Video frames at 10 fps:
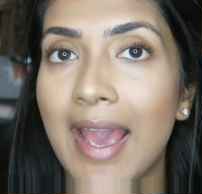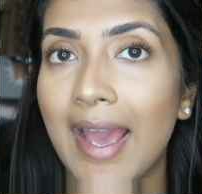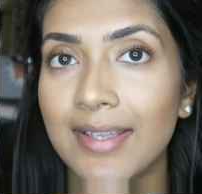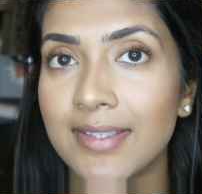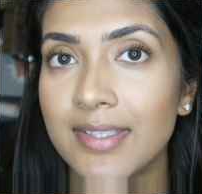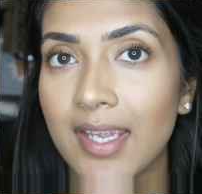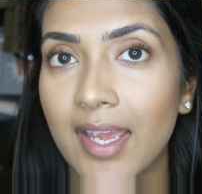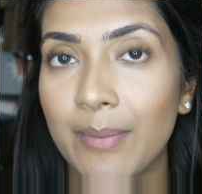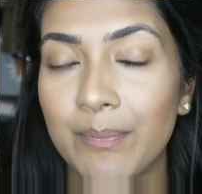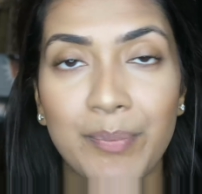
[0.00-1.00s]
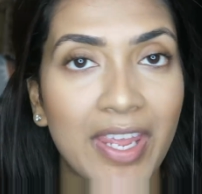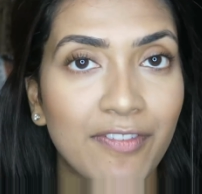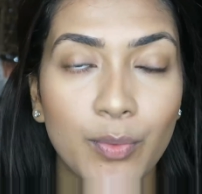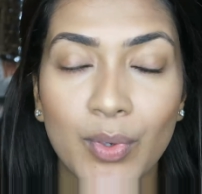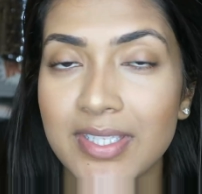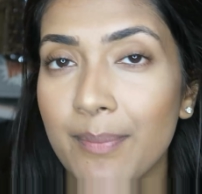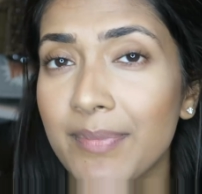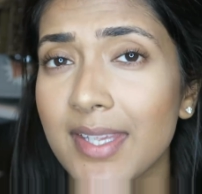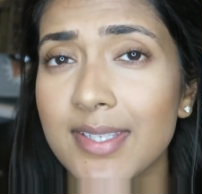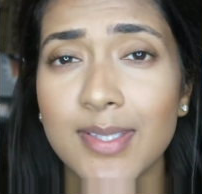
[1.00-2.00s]
And but if you want
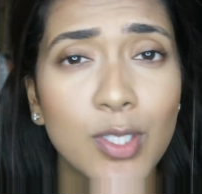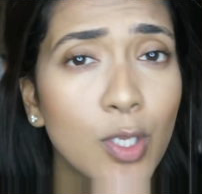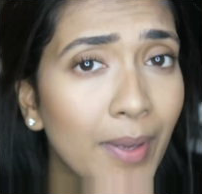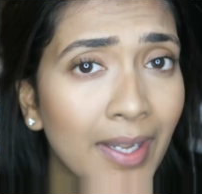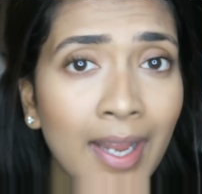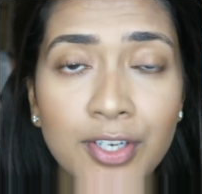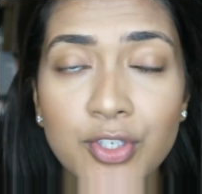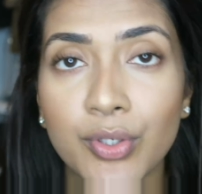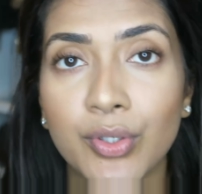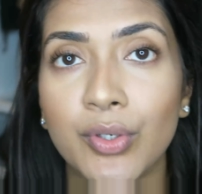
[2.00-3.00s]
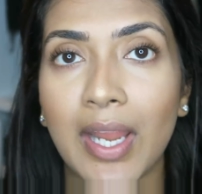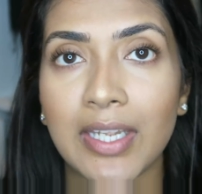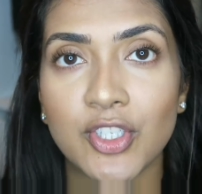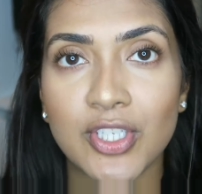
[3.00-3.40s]
something super natural and you